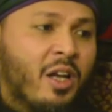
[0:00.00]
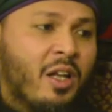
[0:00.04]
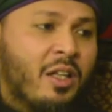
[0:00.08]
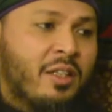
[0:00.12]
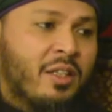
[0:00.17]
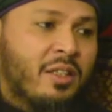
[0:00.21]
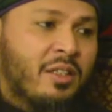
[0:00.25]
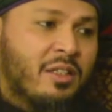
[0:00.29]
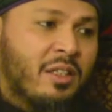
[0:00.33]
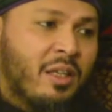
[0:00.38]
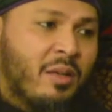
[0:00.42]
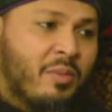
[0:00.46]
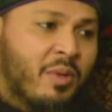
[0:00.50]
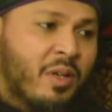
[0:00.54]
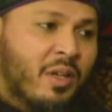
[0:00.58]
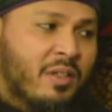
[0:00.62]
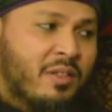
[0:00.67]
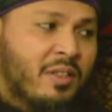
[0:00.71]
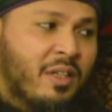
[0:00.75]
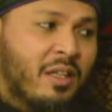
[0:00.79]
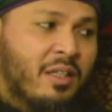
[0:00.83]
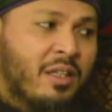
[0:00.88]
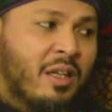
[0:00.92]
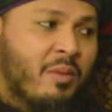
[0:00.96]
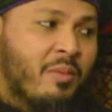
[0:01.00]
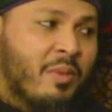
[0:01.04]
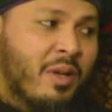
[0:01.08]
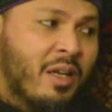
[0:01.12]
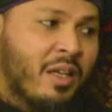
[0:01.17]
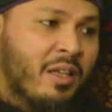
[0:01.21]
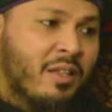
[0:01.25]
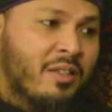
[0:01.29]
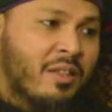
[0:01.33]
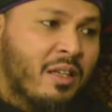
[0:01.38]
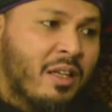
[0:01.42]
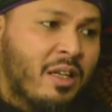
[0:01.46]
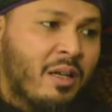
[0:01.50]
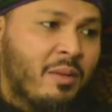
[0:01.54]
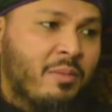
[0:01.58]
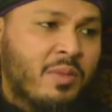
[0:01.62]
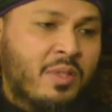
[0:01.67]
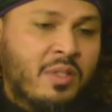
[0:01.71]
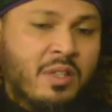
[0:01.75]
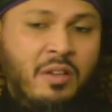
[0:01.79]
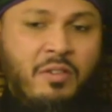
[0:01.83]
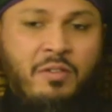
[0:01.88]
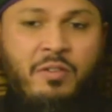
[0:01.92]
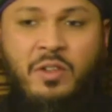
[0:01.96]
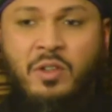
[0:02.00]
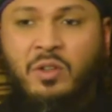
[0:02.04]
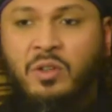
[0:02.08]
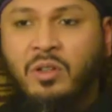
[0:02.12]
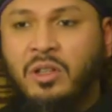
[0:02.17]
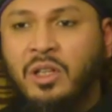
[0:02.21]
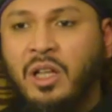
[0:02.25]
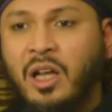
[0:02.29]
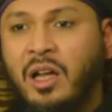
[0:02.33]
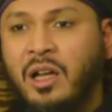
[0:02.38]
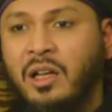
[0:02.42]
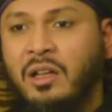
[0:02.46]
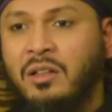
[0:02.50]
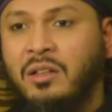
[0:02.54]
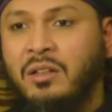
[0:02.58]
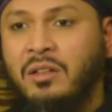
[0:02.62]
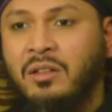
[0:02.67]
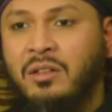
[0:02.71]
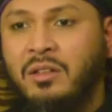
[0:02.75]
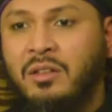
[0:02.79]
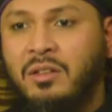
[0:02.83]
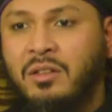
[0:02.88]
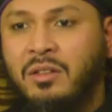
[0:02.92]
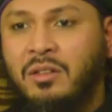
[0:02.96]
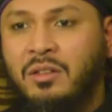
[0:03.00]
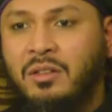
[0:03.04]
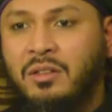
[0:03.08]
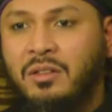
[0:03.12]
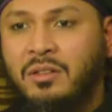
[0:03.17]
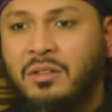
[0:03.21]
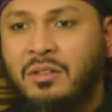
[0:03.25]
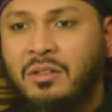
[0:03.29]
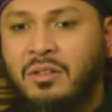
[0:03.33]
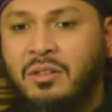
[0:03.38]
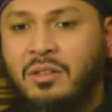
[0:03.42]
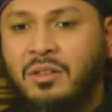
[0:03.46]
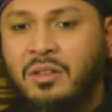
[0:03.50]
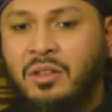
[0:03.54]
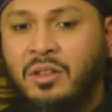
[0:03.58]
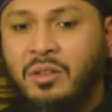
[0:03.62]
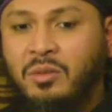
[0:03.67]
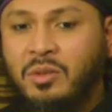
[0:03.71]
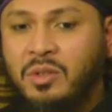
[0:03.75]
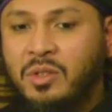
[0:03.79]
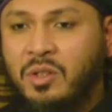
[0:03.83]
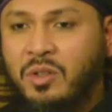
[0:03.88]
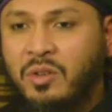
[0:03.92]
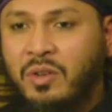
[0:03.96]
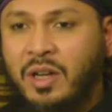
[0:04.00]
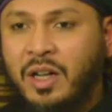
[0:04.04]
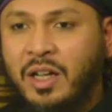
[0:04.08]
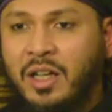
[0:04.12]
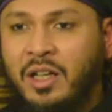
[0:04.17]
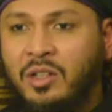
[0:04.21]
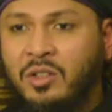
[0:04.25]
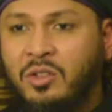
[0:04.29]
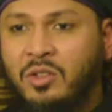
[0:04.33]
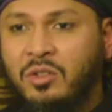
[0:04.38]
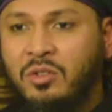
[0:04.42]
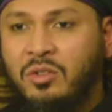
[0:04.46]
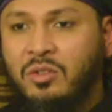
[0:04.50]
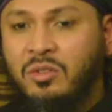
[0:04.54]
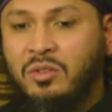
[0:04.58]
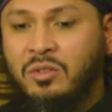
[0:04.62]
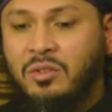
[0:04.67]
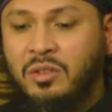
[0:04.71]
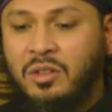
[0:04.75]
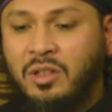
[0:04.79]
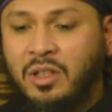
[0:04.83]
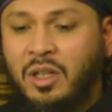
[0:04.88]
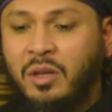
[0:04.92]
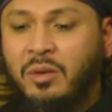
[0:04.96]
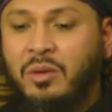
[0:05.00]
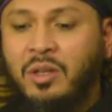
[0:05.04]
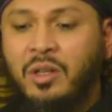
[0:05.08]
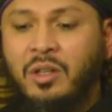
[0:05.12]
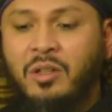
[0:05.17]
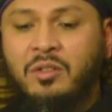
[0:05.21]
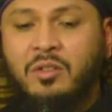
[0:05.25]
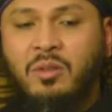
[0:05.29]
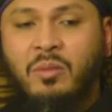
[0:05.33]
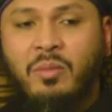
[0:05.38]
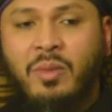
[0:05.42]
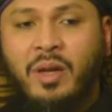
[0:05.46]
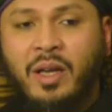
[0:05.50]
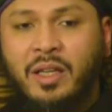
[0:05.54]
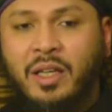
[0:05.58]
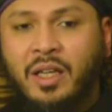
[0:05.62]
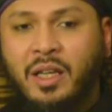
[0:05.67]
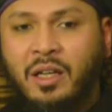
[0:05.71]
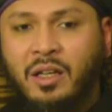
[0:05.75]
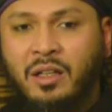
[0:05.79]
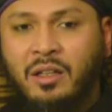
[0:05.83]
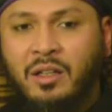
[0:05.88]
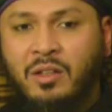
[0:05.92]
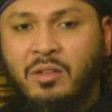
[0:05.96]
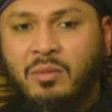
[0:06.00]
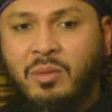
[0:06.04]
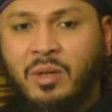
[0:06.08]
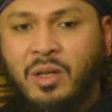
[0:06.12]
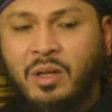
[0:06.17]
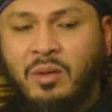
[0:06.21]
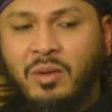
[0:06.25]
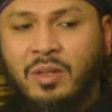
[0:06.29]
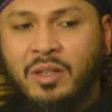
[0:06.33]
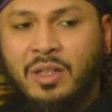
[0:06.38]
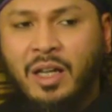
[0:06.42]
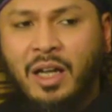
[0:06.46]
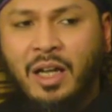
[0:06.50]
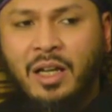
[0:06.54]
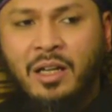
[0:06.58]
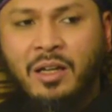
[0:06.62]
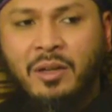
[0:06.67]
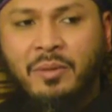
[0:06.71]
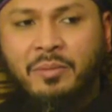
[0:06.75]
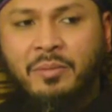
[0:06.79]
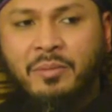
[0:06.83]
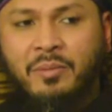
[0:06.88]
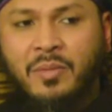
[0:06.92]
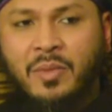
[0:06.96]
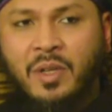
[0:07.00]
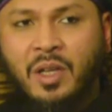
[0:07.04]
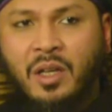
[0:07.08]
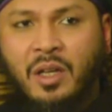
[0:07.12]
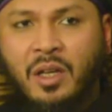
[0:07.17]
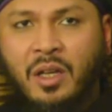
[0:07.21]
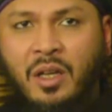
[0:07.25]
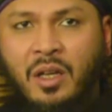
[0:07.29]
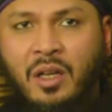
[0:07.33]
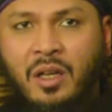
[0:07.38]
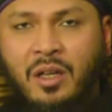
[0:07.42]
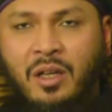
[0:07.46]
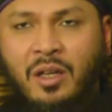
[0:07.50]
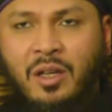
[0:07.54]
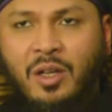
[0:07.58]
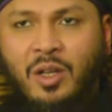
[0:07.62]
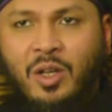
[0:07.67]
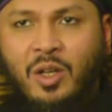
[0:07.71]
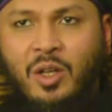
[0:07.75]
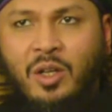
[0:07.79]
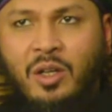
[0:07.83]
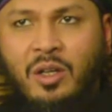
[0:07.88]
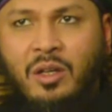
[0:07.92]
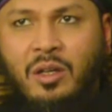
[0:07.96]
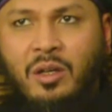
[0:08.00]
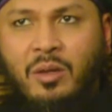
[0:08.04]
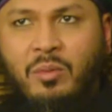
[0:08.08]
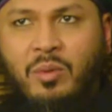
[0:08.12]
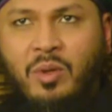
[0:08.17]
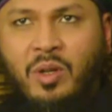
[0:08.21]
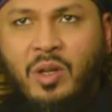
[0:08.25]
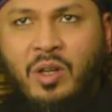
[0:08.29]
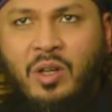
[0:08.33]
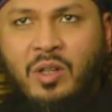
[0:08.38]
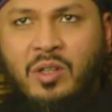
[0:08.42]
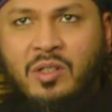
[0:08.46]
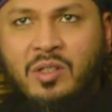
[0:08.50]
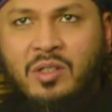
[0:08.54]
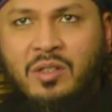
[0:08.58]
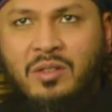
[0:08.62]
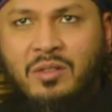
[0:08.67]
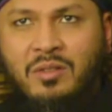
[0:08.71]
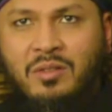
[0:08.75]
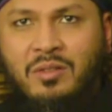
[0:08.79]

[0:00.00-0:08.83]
the time. Because Adam alayhi salam, Safiullah, he was crying too. They were also begging Allah subhanahu wa ta'ala. Because